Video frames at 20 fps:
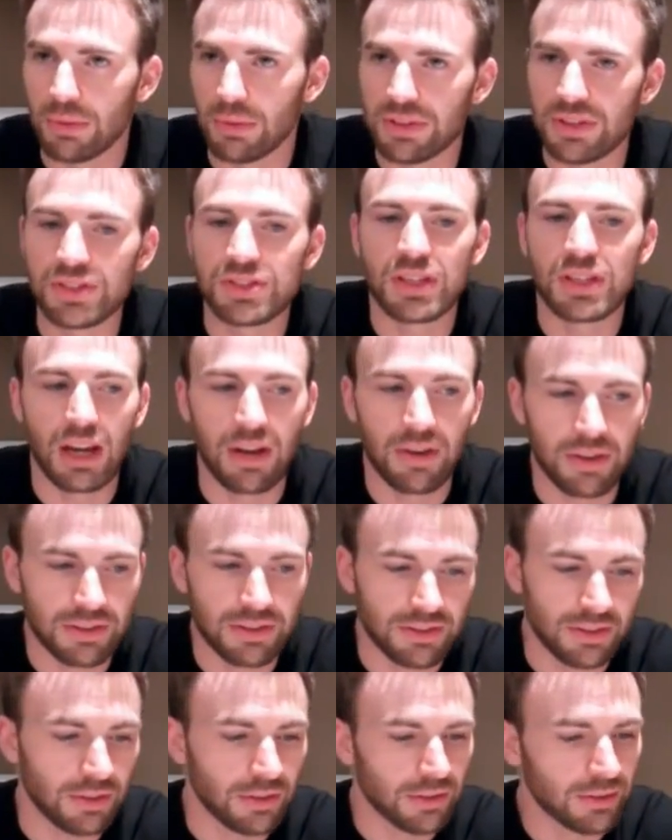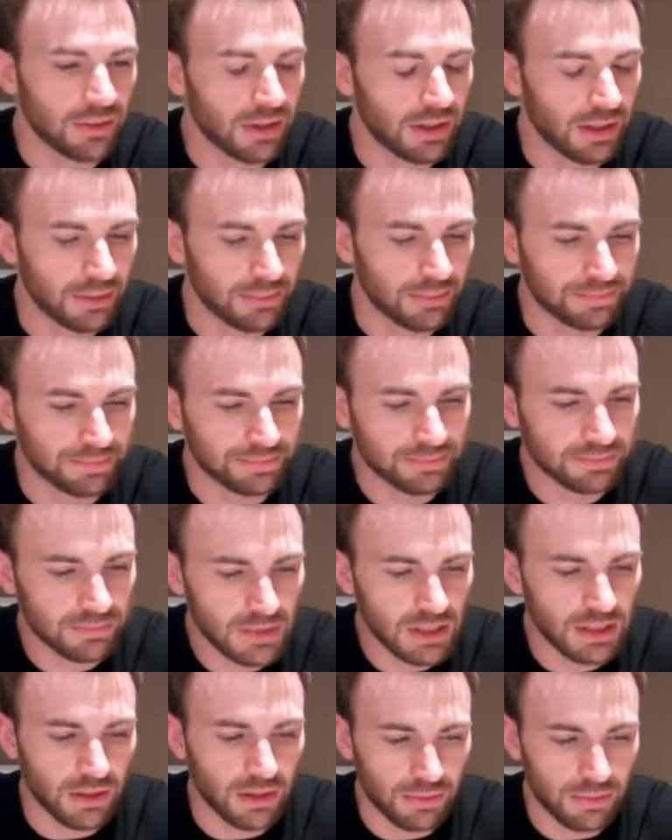And with this character, um,
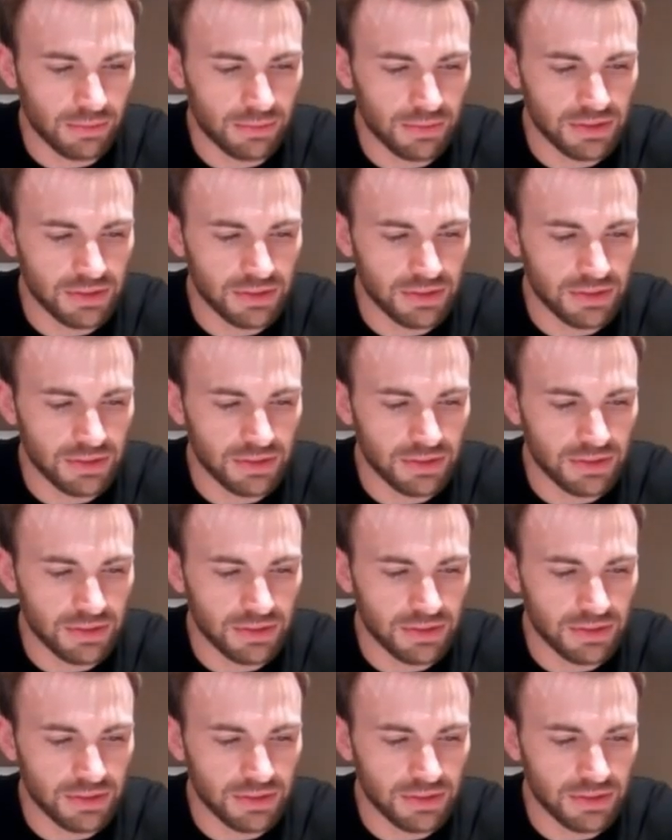you know,